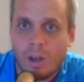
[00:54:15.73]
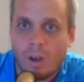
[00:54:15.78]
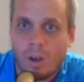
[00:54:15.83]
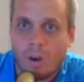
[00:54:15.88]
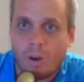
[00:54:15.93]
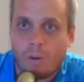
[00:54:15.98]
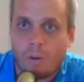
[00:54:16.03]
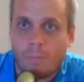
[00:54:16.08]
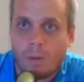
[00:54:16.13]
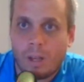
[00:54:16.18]

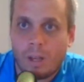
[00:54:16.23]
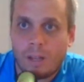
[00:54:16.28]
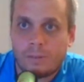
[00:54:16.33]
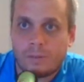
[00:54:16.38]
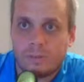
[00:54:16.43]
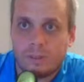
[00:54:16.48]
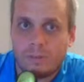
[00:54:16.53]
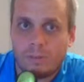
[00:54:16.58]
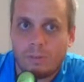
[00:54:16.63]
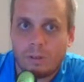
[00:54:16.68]
or may have
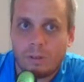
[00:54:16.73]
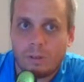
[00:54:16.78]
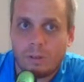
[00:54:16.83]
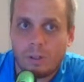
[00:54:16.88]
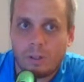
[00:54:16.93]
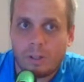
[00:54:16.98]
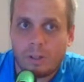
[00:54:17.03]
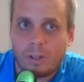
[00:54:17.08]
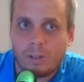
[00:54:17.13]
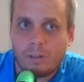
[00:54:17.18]
zero and
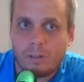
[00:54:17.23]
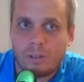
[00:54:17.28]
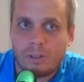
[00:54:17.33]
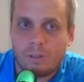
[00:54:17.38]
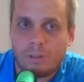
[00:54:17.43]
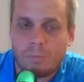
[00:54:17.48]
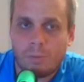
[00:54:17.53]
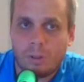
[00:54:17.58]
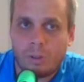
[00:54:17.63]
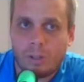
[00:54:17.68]

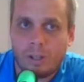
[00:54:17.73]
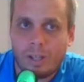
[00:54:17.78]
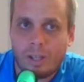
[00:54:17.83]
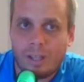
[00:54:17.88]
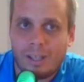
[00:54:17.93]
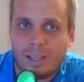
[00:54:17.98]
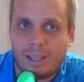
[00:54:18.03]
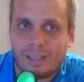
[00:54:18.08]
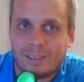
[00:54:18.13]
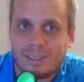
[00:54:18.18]
negligible
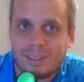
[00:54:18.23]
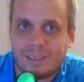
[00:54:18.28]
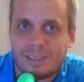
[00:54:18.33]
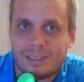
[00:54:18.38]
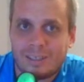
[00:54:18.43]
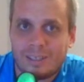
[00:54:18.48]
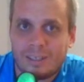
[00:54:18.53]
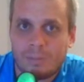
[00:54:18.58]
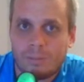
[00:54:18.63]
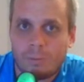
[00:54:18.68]

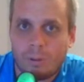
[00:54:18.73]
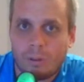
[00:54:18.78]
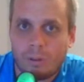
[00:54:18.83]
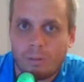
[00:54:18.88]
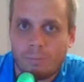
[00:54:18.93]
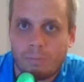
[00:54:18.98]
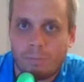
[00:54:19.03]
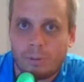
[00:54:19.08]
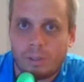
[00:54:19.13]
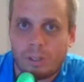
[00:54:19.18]
elasticities both
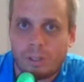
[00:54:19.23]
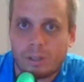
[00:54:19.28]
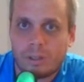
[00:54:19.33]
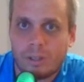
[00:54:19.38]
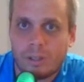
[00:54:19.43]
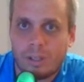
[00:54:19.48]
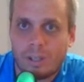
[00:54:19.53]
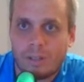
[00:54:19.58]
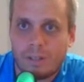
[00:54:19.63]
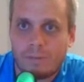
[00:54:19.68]
of production
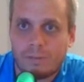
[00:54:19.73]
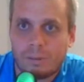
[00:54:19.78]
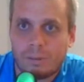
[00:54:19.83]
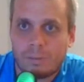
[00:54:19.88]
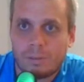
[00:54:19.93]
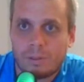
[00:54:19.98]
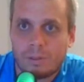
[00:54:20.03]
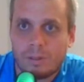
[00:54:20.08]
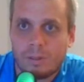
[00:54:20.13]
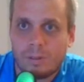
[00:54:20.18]
and of
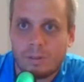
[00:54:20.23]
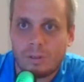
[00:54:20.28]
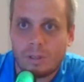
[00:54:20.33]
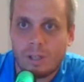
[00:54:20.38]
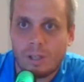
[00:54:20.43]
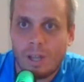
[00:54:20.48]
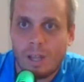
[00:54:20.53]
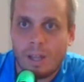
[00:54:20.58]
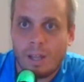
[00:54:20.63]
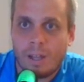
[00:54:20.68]
substitution.
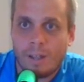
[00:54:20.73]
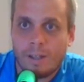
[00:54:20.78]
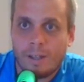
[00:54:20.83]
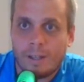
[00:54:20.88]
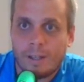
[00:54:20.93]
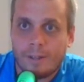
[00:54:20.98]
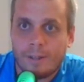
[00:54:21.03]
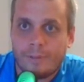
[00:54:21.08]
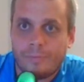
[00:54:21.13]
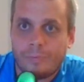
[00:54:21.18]

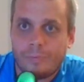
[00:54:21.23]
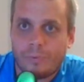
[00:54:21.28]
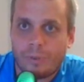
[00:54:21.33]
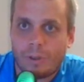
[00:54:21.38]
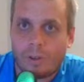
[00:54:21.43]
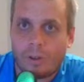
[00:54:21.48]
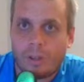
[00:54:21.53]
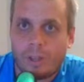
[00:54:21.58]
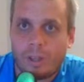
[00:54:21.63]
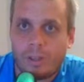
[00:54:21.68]

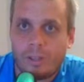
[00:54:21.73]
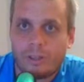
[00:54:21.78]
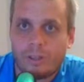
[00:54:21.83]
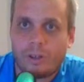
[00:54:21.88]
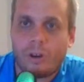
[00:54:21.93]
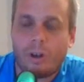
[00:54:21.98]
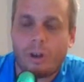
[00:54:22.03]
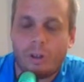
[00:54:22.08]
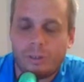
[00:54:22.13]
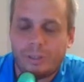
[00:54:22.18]
Okay, these are
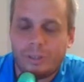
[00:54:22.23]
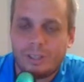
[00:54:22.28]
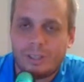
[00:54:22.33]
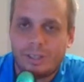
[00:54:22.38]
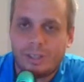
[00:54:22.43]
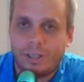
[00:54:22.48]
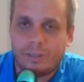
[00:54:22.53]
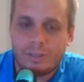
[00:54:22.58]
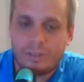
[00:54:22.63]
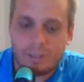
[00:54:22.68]
all
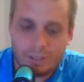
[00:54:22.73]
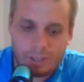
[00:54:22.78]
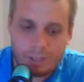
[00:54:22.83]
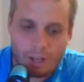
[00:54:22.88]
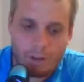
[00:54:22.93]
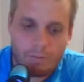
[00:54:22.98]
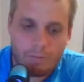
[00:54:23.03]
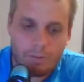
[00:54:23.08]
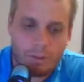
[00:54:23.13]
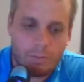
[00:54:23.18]
details he's
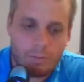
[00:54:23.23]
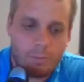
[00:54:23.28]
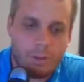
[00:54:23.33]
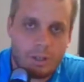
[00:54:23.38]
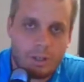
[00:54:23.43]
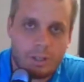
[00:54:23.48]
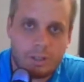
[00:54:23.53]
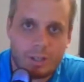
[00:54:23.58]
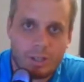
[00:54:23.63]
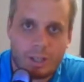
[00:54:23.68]
covered, but
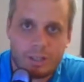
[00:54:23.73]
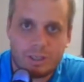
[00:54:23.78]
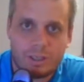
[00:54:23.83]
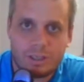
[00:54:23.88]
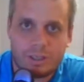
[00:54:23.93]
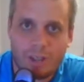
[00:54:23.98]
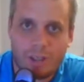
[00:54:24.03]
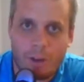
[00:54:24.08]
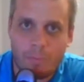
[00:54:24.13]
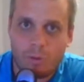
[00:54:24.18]
he's like
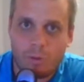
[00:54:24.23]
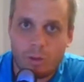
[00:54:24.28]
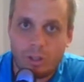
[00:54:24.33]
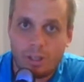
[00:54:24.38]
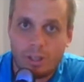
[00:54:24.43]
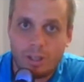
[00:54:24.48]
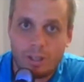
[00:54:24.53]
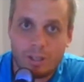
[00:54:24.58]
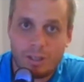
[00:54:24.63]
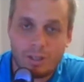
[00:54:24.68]

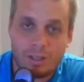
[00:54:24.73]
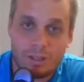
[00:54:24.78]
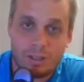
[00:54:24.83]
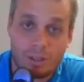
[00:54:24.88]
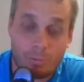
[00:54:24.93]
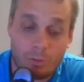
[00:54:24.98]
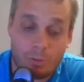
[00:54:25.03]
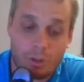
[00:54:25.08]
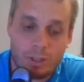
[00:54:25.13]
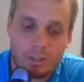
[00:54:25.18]

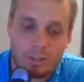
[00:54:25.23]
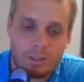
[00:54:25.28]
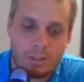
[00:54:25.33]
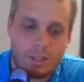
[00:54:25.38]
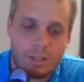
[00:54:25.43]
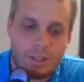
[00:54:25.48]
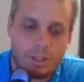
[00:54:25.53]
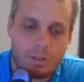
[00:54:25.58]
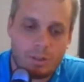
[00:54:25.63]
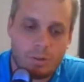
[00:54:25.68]
summarizing
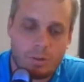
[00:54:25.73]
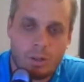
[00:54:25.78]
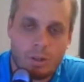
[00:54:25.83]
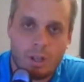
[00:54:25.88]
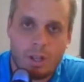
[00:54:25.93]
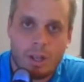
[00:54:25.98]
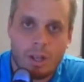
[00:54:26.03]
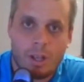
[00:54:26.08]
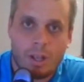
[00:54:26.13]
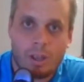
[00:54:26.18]
it in
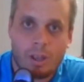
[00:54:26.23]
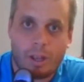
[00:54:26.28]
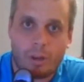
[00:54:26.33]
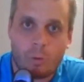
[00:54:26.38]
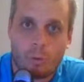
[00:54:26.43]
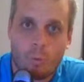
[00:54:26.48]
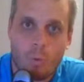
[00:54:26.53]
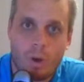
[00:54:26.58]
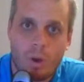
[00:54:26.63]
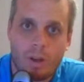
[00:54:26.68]
like
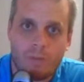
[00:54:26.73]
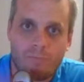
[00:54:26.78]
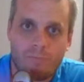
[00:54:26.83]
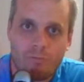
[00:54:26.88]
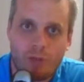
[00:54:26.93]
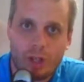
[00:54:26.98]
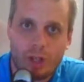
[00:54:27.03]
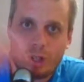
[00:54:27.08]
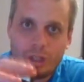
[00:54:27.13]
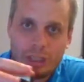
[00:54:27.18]
one
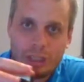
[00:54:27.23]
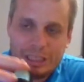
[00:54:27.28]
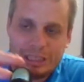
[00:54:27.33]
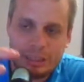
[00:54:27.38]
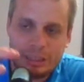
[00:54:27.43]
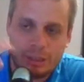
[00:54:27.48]
very